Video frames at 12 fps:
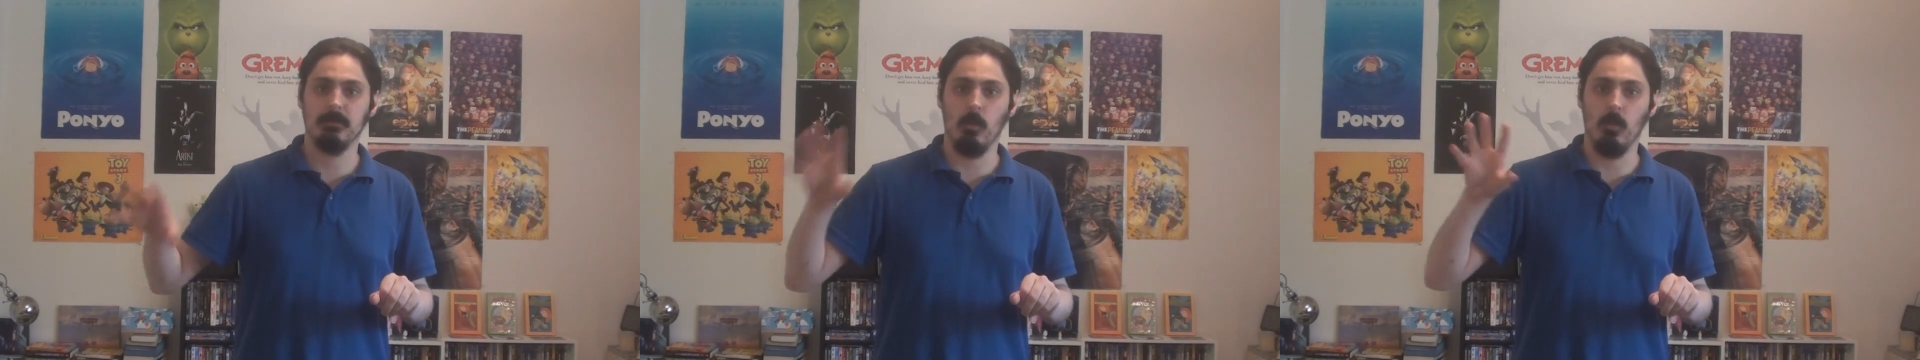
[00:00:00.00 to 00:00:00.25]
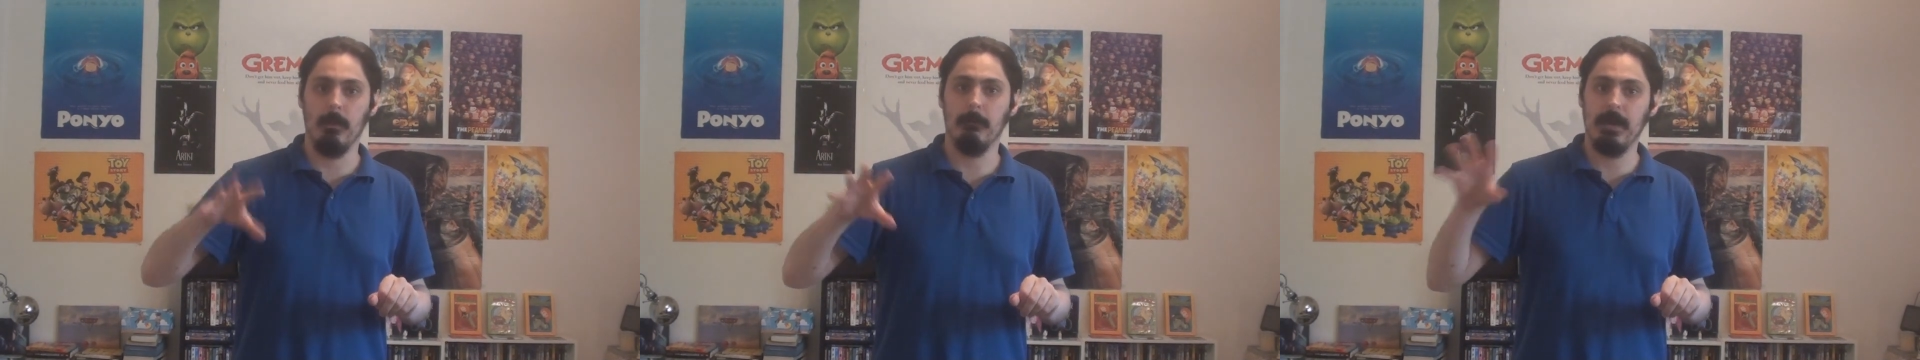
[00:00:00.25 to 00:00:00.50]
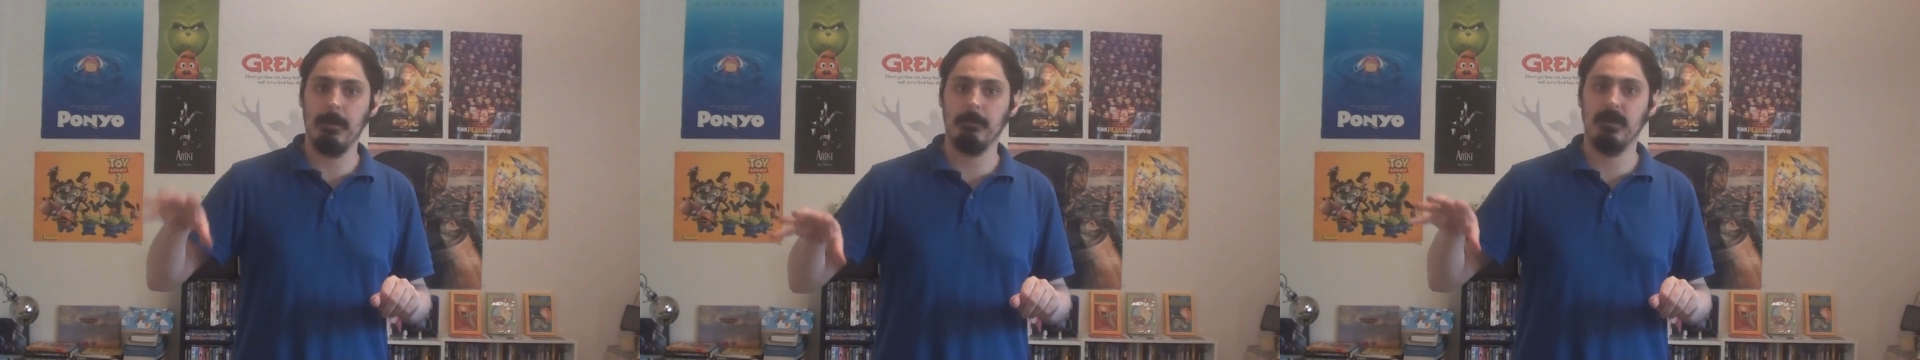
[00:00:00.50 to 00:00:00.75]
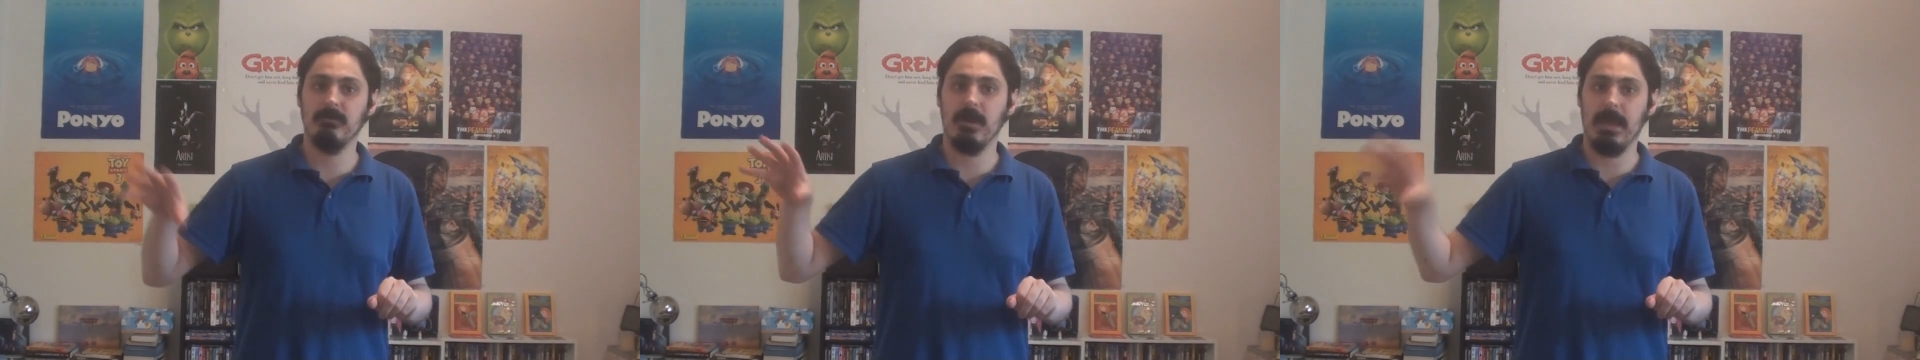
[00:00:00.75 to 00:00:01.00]
but one pet
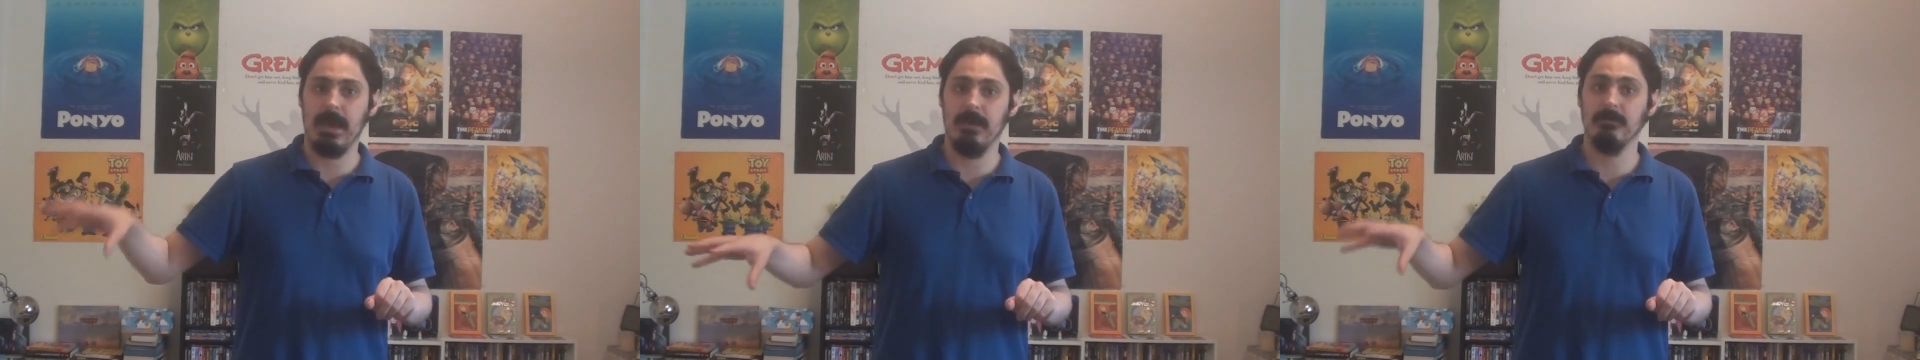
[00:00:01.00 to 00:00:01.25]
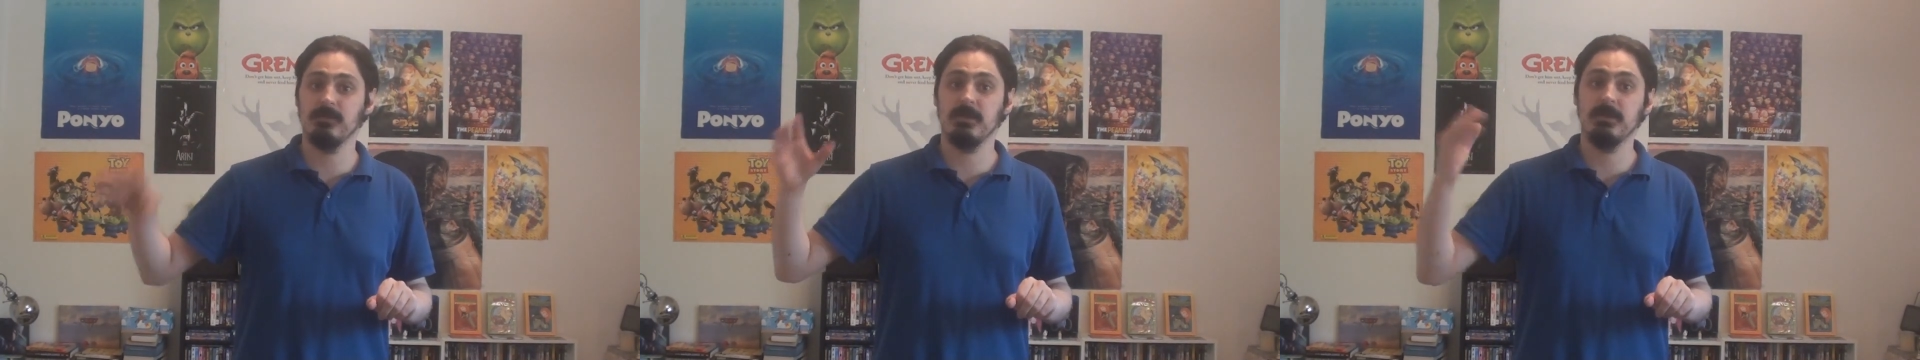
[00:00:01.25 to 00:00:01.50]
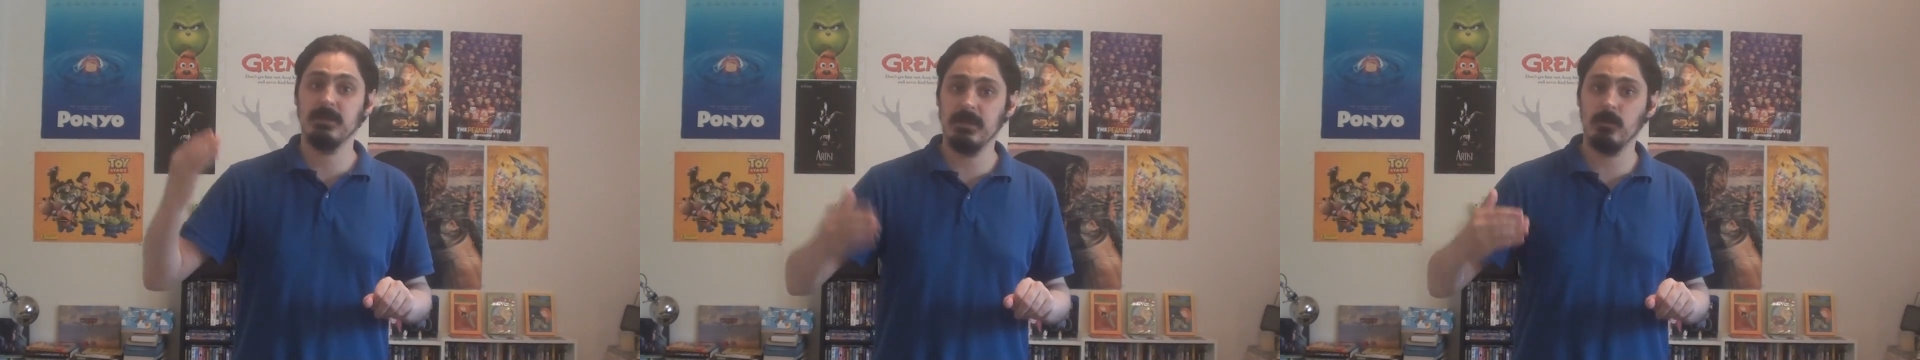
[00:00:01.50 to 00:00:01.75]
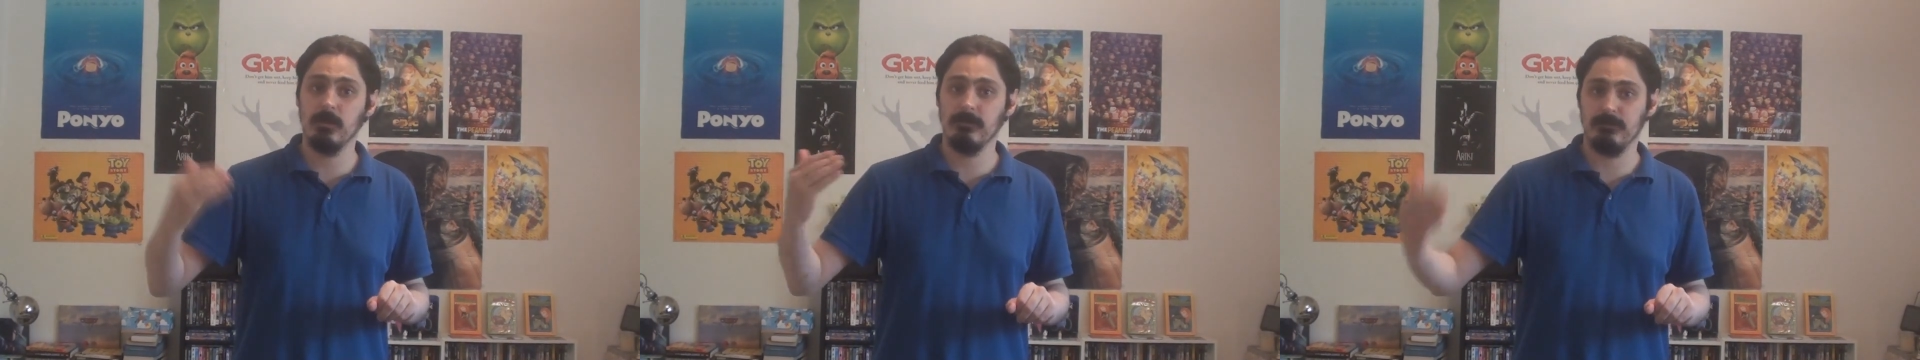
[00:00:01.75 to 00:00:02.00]
peeve I have is
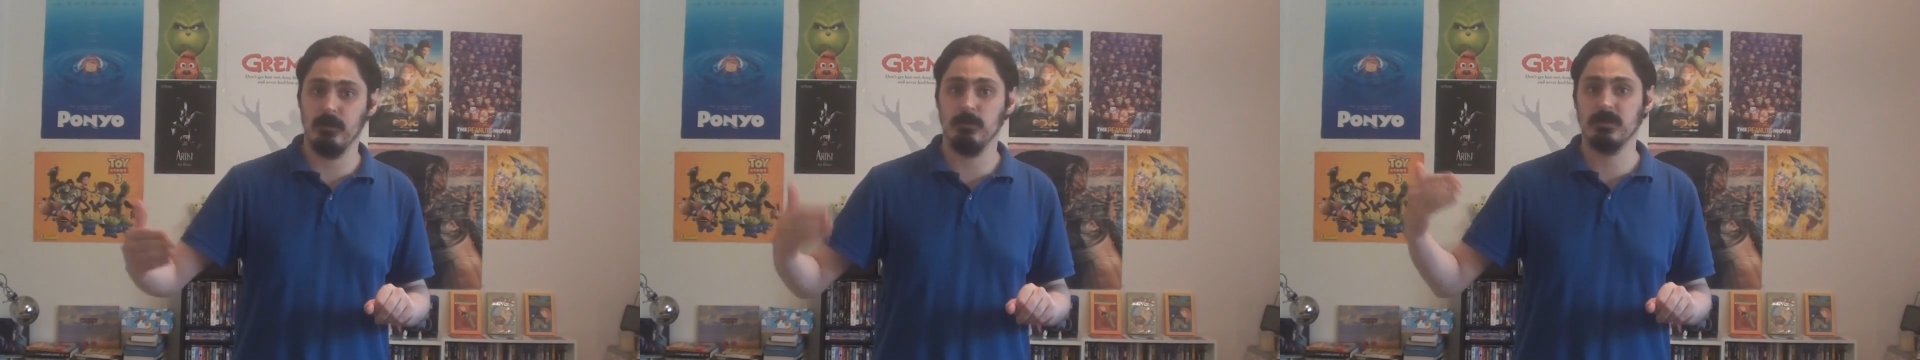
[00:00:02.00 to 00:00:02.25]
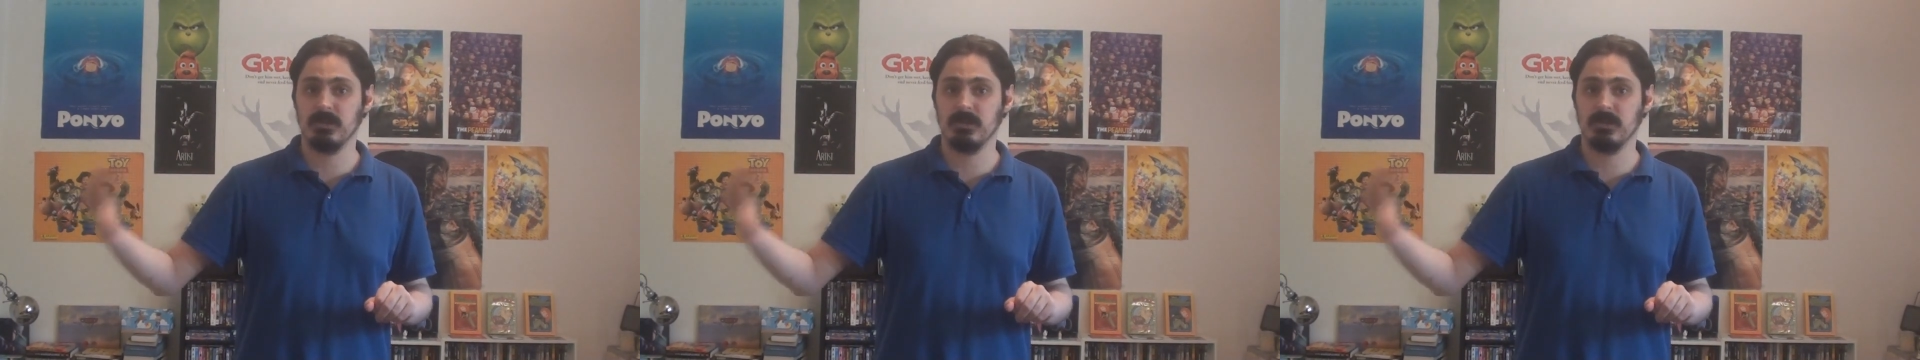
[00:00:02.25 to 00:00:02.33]
indeed when a film